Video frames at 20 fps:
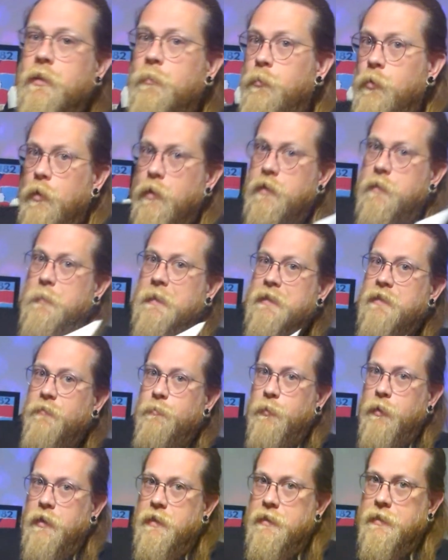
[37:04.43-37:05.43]
a more expensive
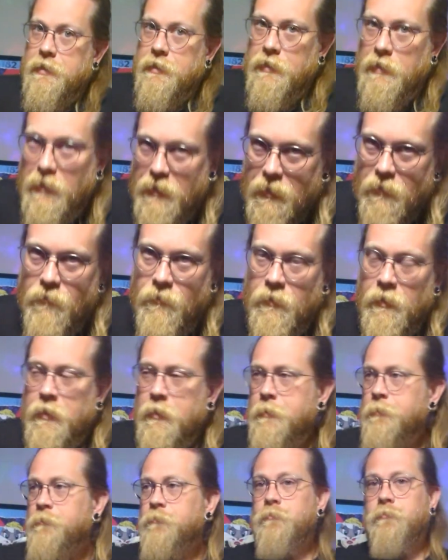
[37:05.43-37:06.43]
place to live,
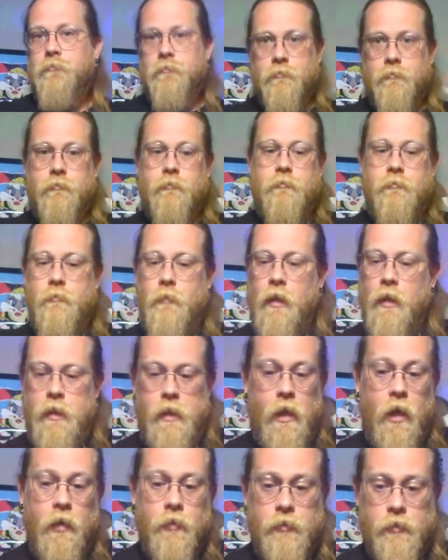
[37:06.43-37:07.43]

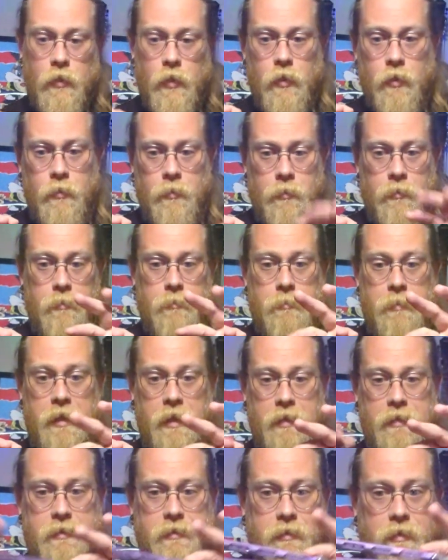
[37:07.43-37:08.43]
he also
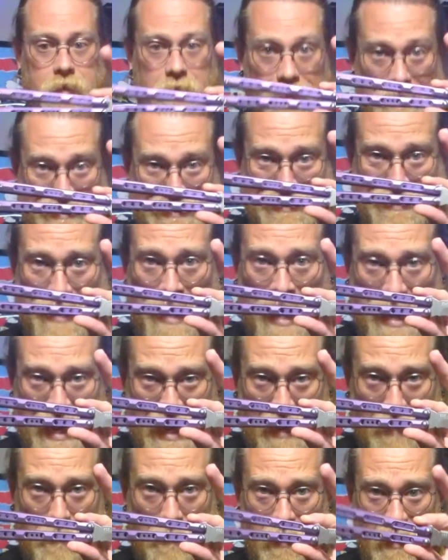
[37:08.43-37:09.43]
makes a
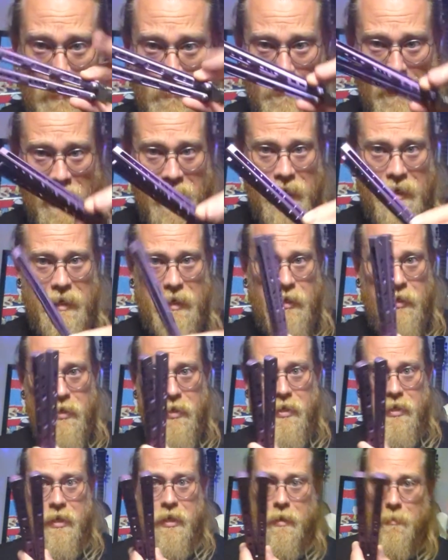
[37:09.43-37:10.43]
damn mighty
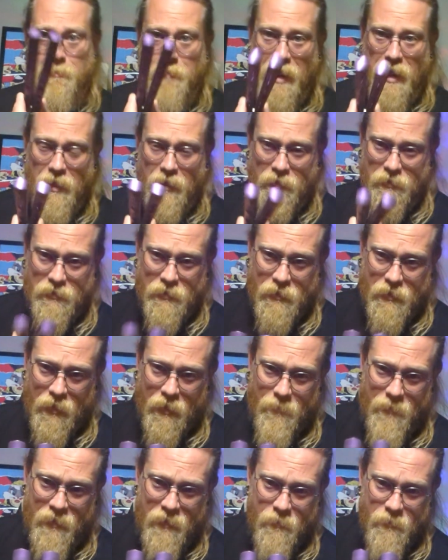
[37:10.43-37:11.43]
good balisong.
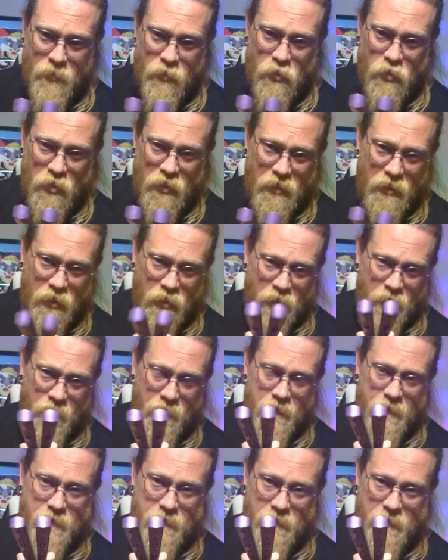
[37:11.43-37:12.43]
I mean, the machining on
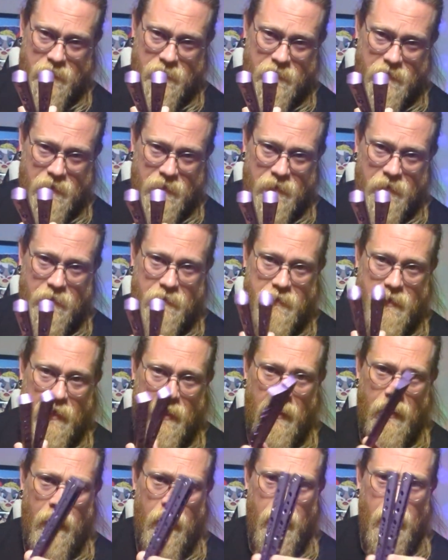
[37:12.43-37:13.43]
this is
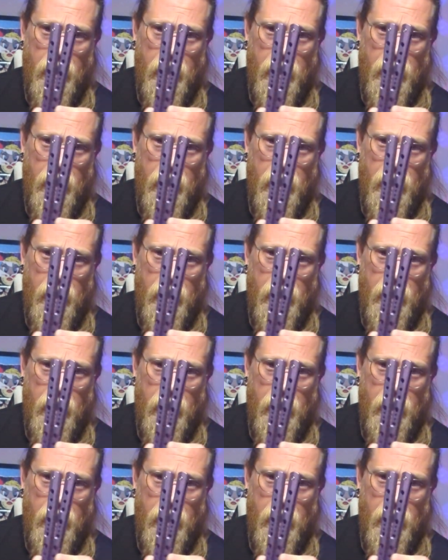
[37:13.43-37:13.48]
insane.